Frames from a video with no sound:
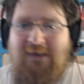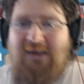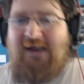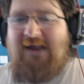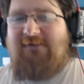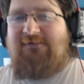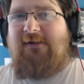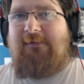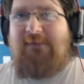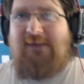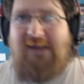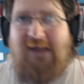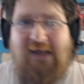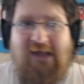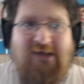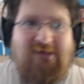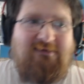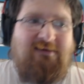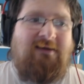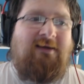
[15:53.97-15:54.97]
If something
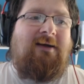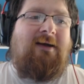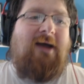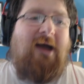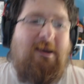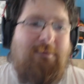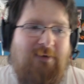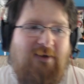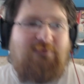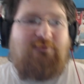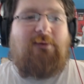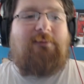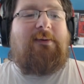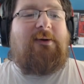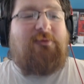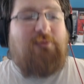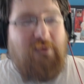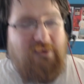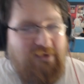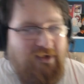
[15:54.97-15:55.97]
has a
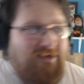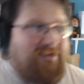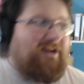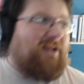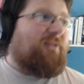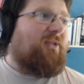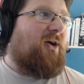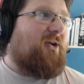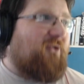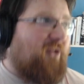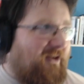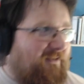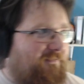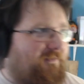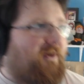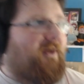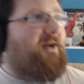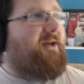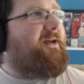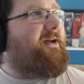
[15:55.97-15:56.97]
+1/+1, a death touch, a
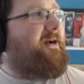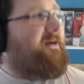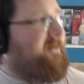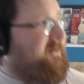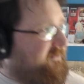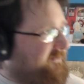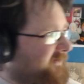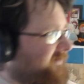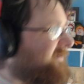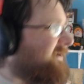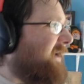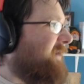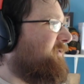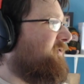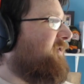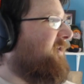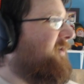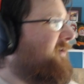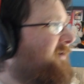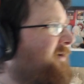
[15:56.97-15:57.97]
flying, and a stun
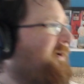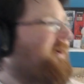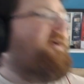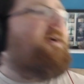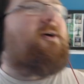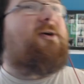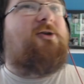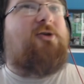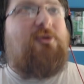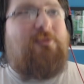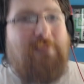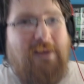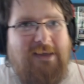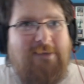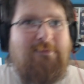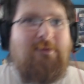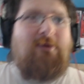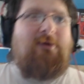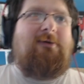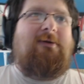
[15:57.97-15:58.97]
counter, you may
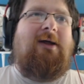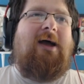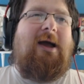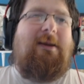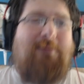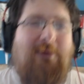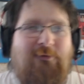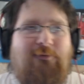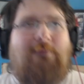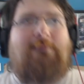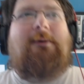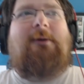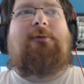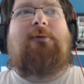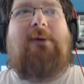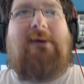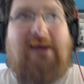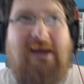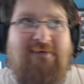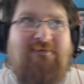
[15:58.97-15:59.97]
put a
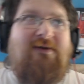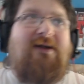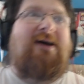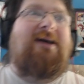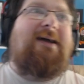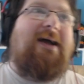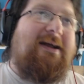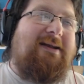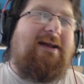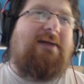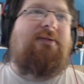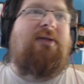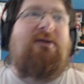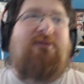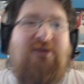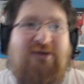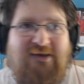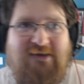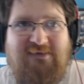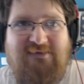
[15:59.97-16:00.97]
+1/+1, a flying, a death
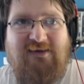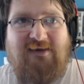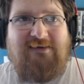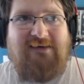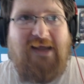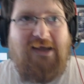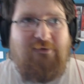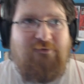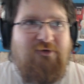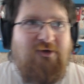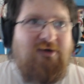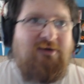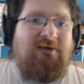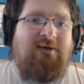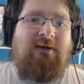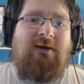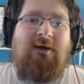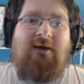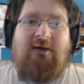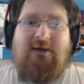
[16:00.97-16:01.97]
touch, and a stun counter.
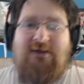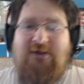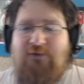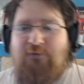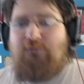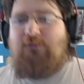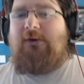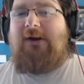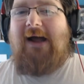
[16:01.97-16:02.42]
You would